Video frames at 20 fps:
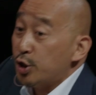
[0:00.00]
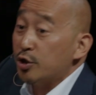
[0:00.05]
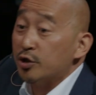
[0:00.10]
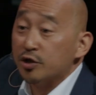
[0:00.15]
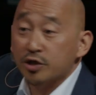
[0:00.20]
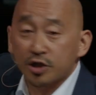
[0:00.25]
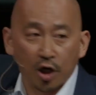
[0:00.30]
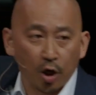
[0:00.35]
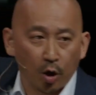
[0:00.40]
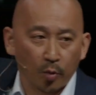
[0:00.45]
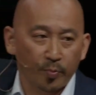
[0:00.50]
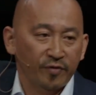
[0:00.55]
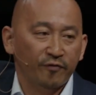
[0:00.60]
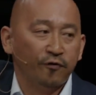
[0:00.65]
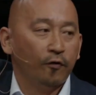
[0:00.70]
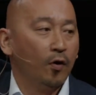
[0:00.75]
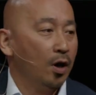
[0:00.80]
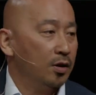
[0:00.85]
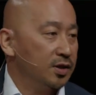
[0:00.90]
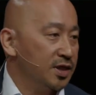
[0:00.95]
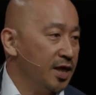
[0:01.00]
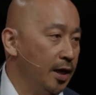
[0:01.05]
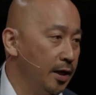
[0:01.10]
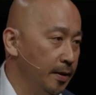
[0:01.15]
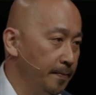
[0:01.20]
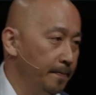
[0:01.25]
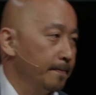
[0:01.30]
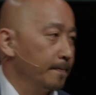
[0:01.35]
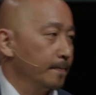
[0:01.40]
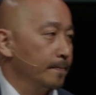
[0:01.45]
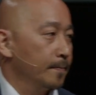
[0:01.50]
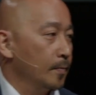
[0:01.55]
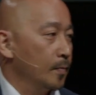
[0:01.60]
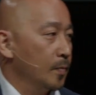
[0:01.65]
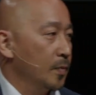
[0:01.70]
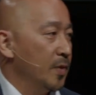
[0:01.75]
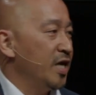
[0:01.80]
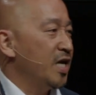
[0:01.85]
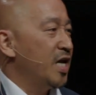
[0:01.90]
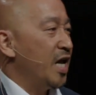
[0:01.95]
years ago, before our time.
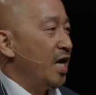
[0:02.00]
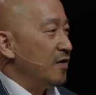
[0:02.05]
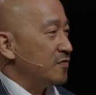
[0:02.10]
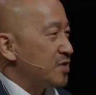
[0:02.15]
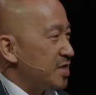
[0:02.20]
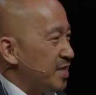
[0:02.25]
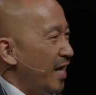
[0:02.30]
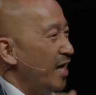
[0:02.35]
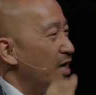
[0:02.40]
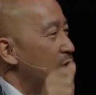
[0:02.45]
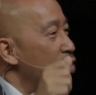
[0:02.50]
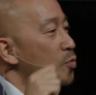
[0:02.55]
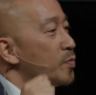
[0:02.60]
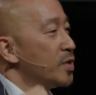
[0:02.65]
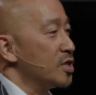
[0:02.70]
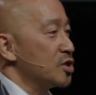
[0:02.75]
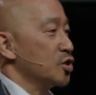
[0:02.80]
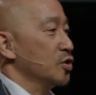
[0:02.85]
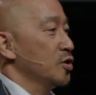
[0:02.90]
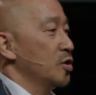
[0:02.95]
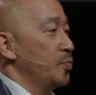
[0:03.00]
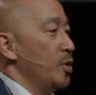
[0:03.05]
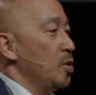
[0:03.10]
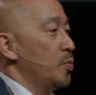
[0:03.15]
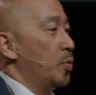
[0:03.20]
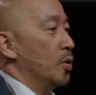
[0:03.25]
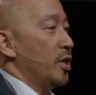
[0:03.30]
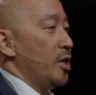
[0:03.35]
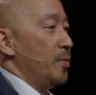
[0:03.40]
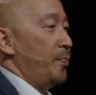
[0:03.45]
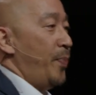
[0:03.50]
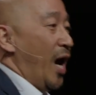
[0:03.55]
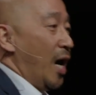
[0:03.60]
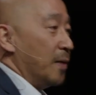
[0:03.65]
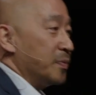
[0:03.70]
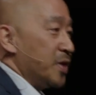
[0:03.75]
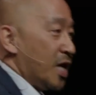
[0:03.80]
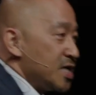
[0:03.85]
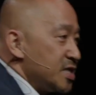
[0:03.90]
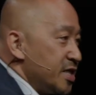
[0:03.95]
They gave sacraments to the people. They
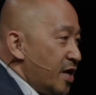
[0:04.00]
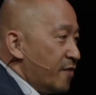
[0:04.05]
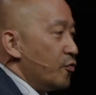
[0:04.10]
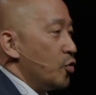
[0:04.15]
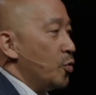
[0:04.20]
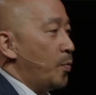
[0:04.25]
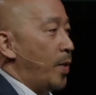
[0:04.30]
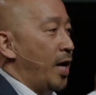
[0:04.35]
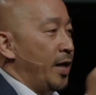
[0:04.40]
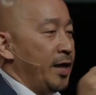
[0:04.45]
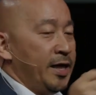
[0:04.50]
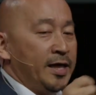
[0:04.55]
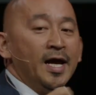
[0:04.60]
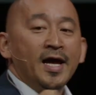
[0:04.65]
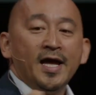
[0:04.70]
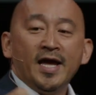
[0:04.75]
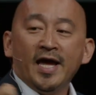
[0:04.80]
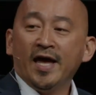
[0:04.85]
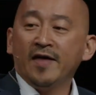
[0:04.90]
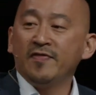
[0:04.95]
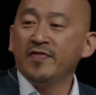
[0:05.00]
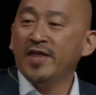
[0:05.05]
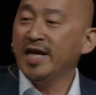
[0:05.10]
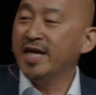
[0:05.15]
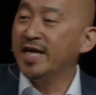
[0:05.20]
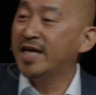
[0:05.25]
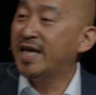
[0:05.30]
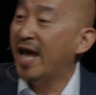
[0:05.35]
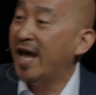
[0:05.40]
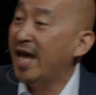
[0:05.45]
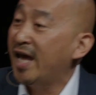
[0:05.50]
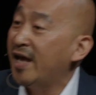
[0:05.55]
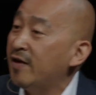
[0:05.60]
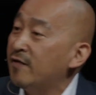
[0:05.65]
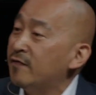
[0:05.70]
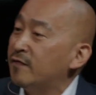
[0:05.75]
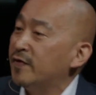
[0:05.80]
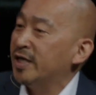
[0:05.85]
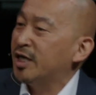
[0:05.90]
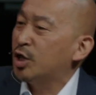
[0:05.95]
baptized everybody, and they
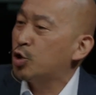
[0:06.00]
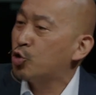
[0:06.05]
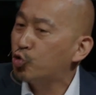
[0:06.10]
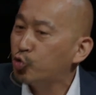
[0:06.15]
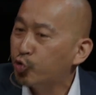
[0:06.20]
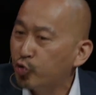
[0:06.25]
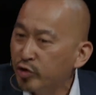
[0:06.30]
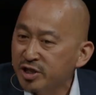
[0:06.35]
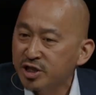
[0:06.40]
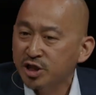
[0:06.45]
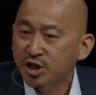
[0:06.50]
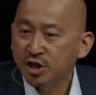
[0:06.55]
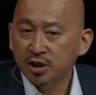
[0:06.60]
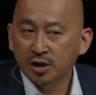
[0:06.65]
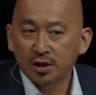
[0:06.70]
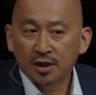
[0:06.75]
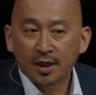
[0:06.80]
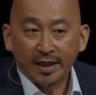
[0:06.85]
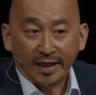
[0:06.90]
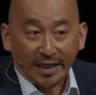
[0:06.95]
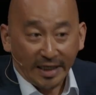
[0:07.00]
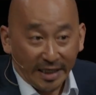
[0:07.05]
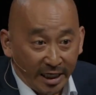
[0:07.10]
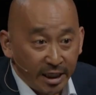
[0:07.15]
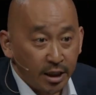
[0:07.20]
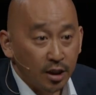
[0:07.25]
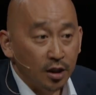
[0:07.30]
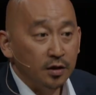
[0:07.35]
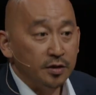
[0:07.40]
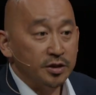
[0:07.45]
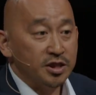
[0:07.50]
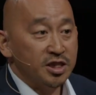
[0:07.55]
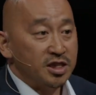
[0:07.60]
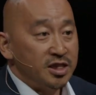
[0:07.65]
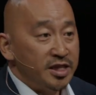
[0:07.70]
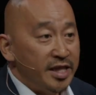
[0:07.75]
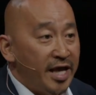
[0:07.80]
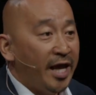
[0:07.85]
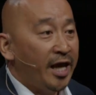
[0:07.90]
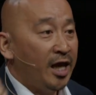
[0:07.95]
gave a Christian
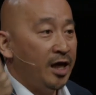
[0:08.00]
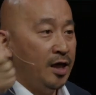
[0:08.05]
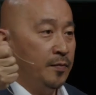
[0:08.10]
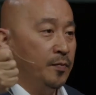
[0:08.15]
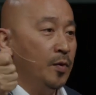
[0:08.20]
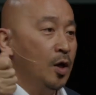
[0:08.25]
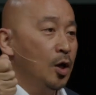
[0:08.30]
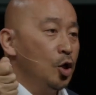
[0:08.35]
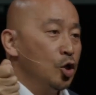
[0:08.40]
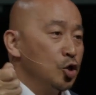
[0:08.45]
English name